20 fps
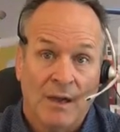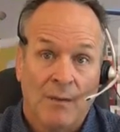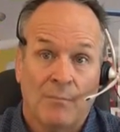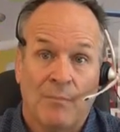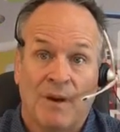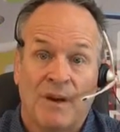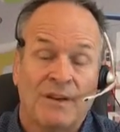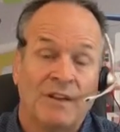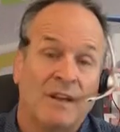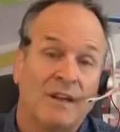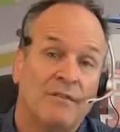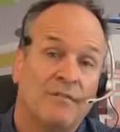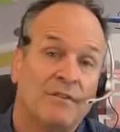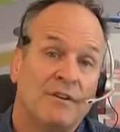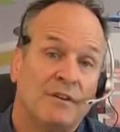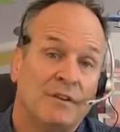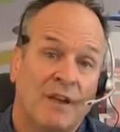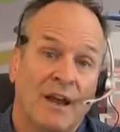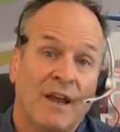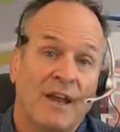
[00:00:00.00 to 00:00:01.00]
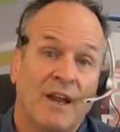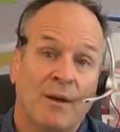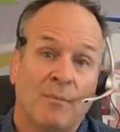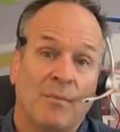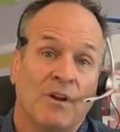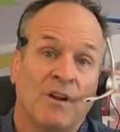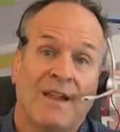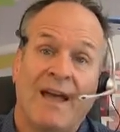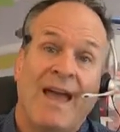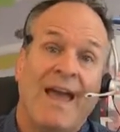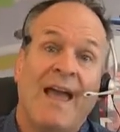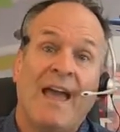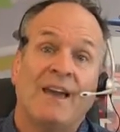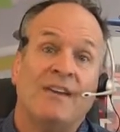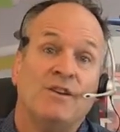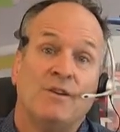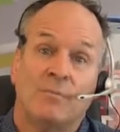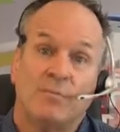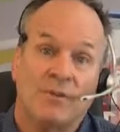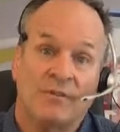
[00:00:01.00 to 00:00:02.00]
But if you're likable
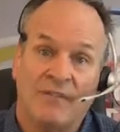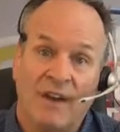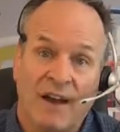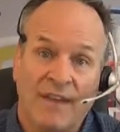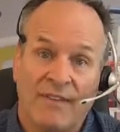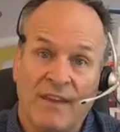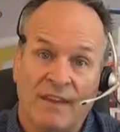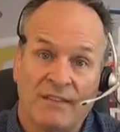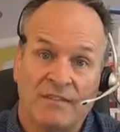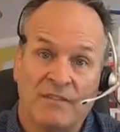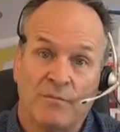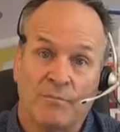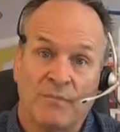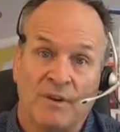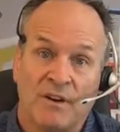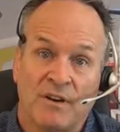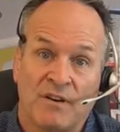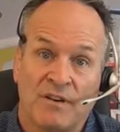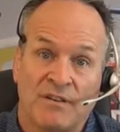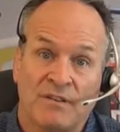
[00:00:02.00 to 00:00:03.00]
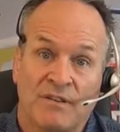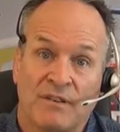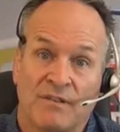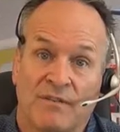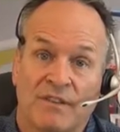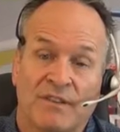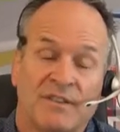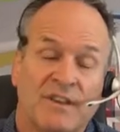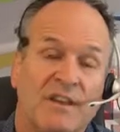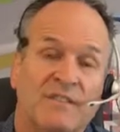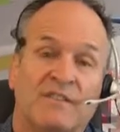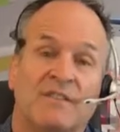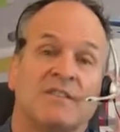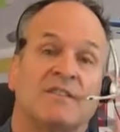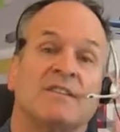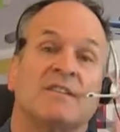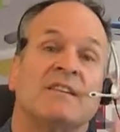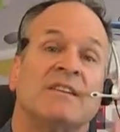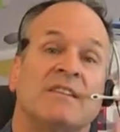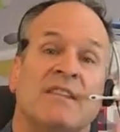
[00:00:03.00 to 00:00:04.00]
and you provide that superior service, that
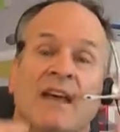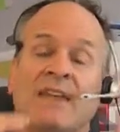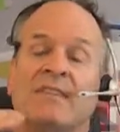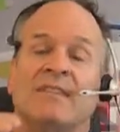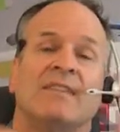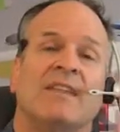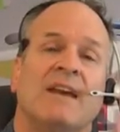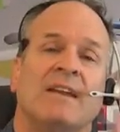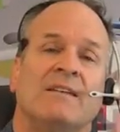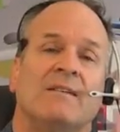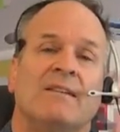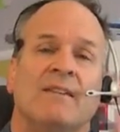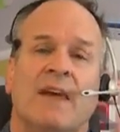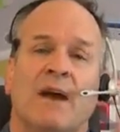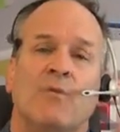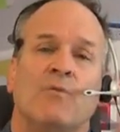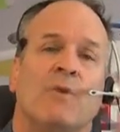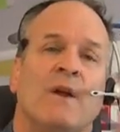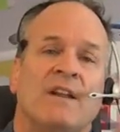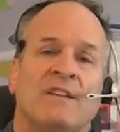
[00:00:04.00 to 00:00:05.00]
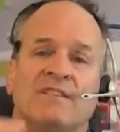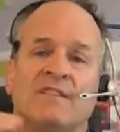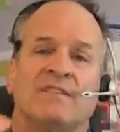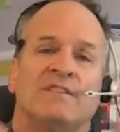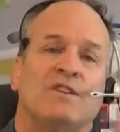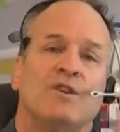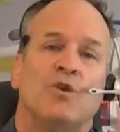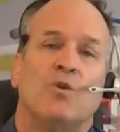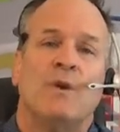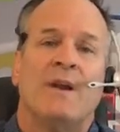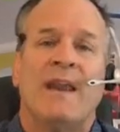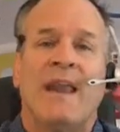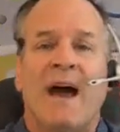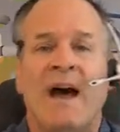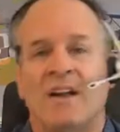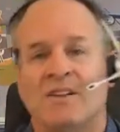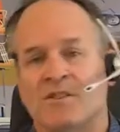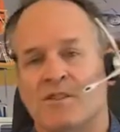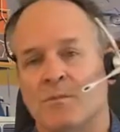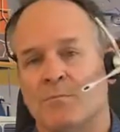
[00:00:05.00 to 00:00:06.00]
just that that that raises you a
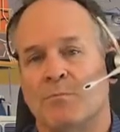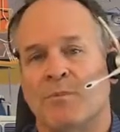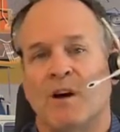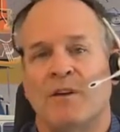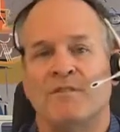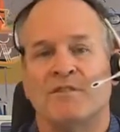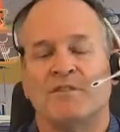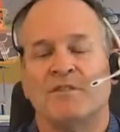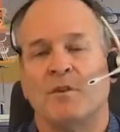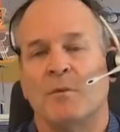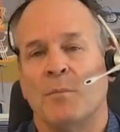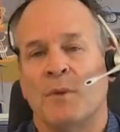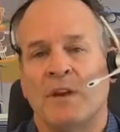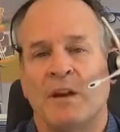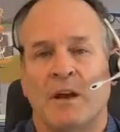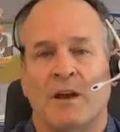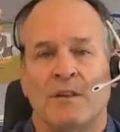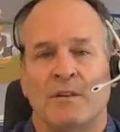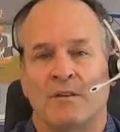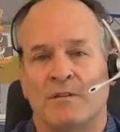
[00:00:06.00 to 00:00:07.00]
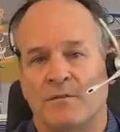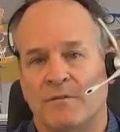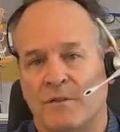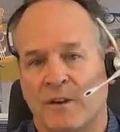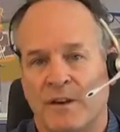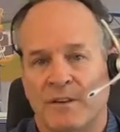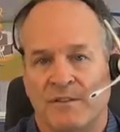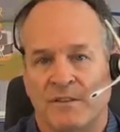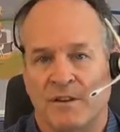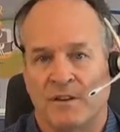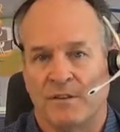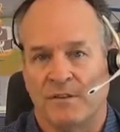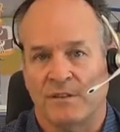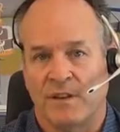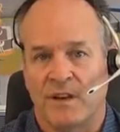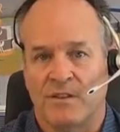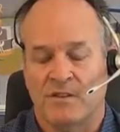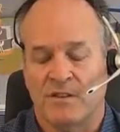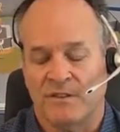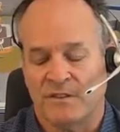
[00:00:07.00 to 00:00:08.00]
notch above so many other freight sales
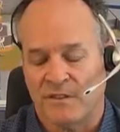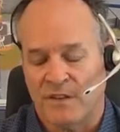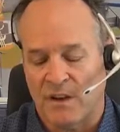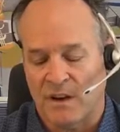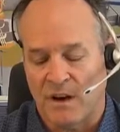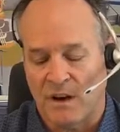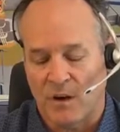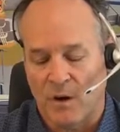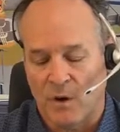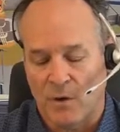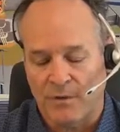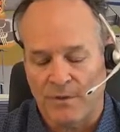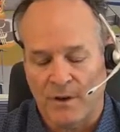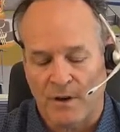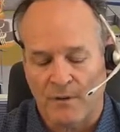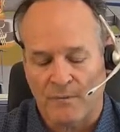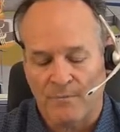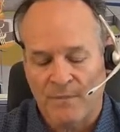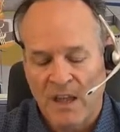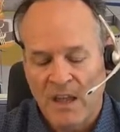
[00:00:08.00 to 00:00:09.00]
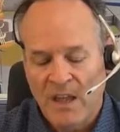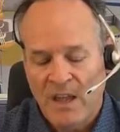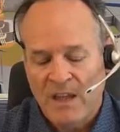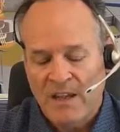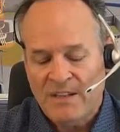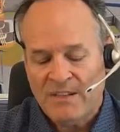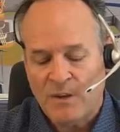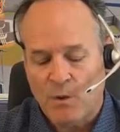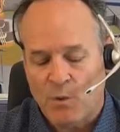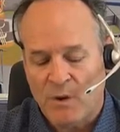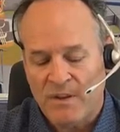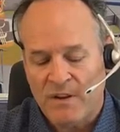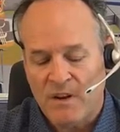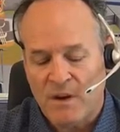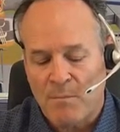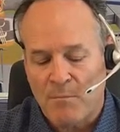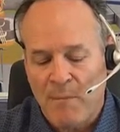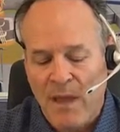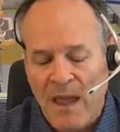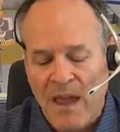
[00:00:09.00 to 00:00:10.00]
agents that are out there. So whether
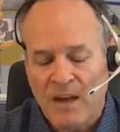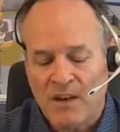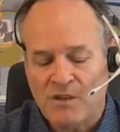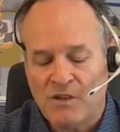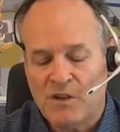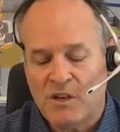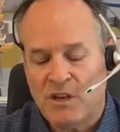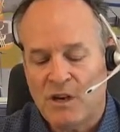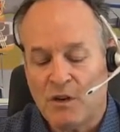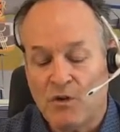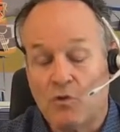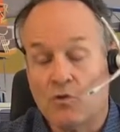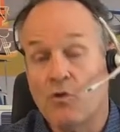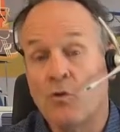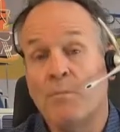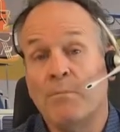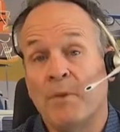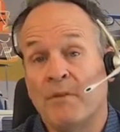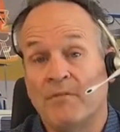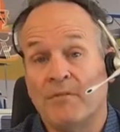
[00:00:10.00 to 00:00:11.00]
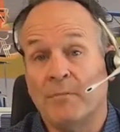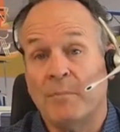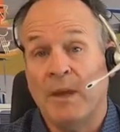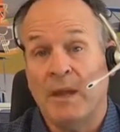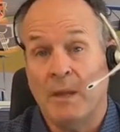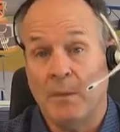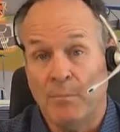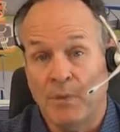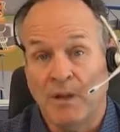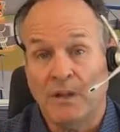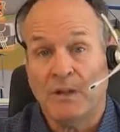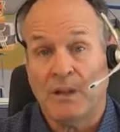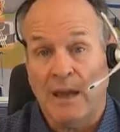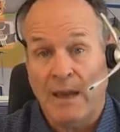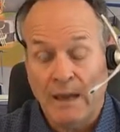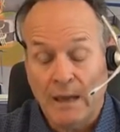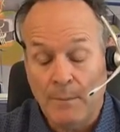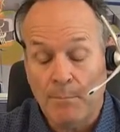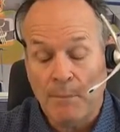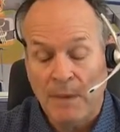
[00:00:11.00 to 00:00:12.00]
you're managing a group of people
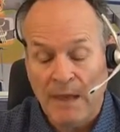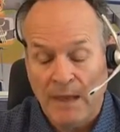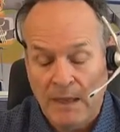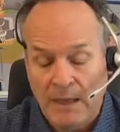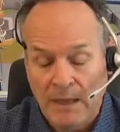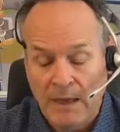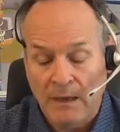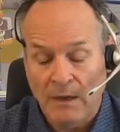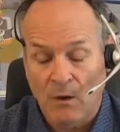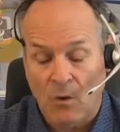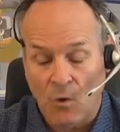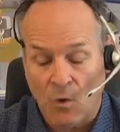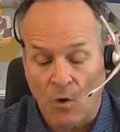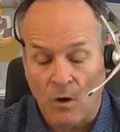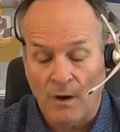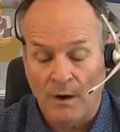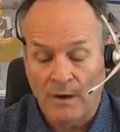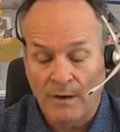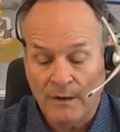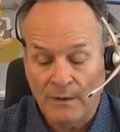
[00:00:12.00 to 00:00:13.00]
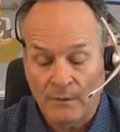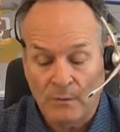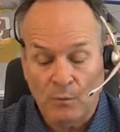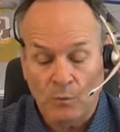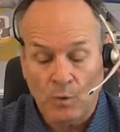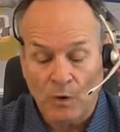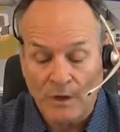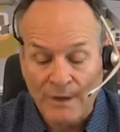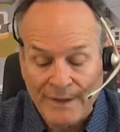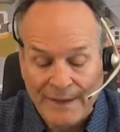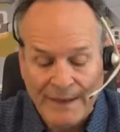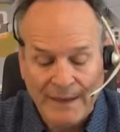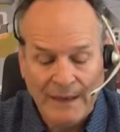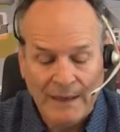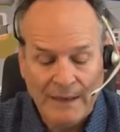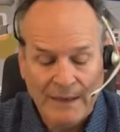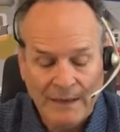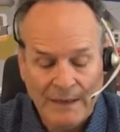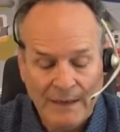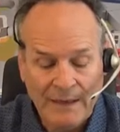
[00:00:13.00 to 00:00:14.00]
like me or
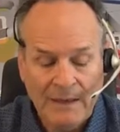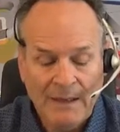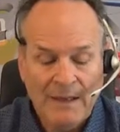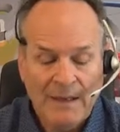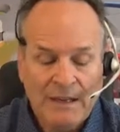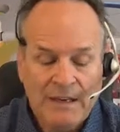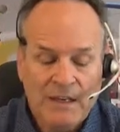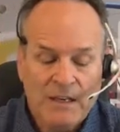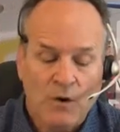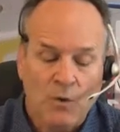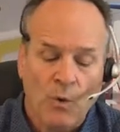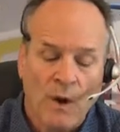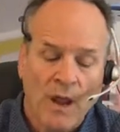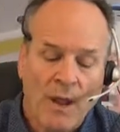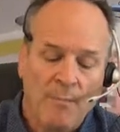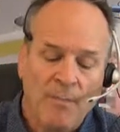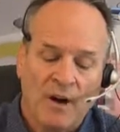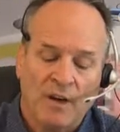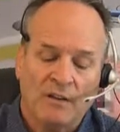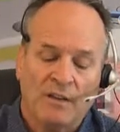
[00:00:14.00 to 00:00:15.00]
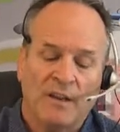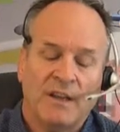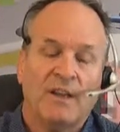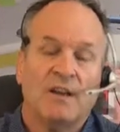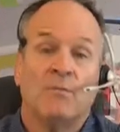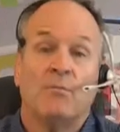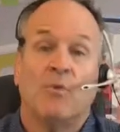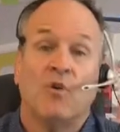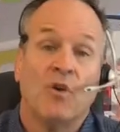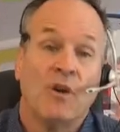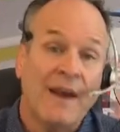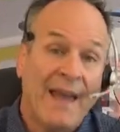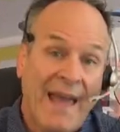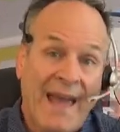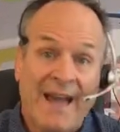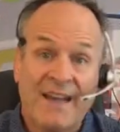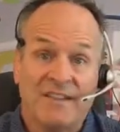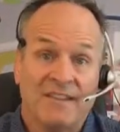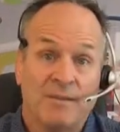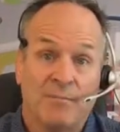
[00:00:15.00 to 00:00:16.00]
working your way up our leaderboard
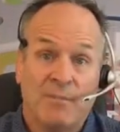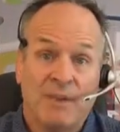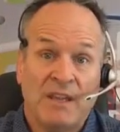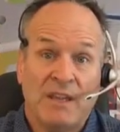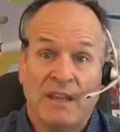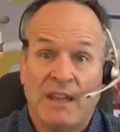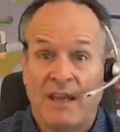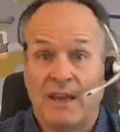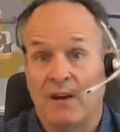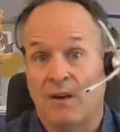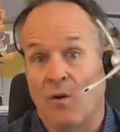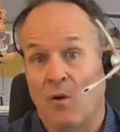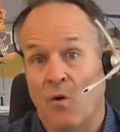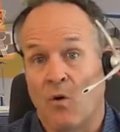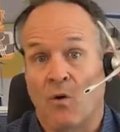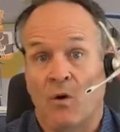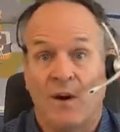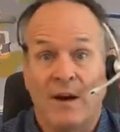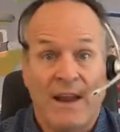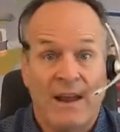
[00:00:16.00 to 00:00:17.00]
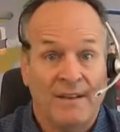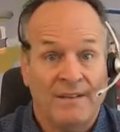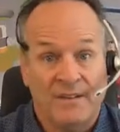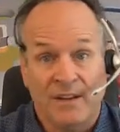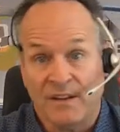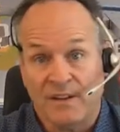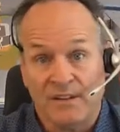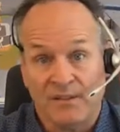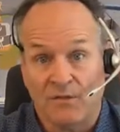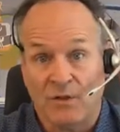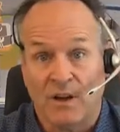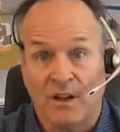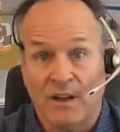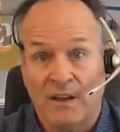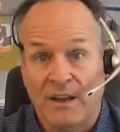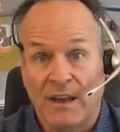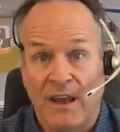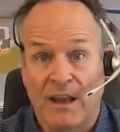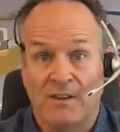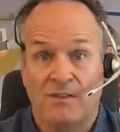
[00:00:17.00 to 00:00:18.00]
as a beginner or as a
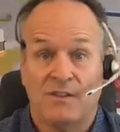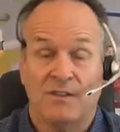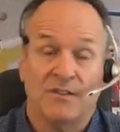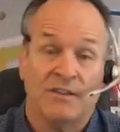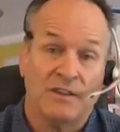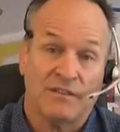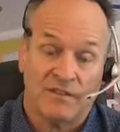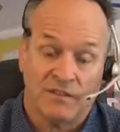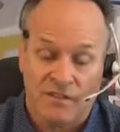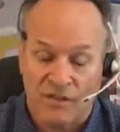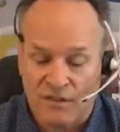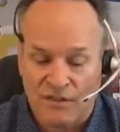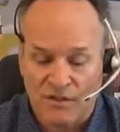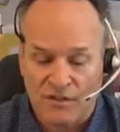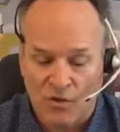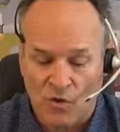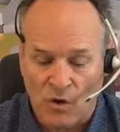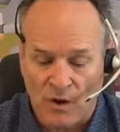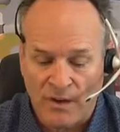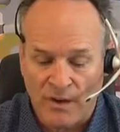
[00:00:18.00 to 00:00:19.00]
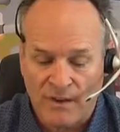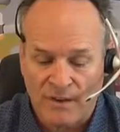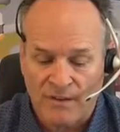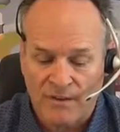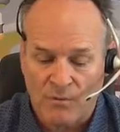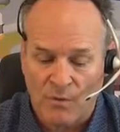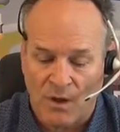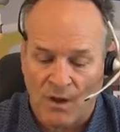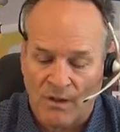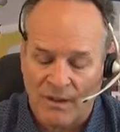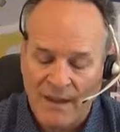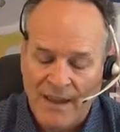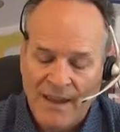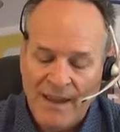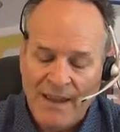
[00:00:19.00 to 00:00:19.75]
struggling agent that's just joined us? Well,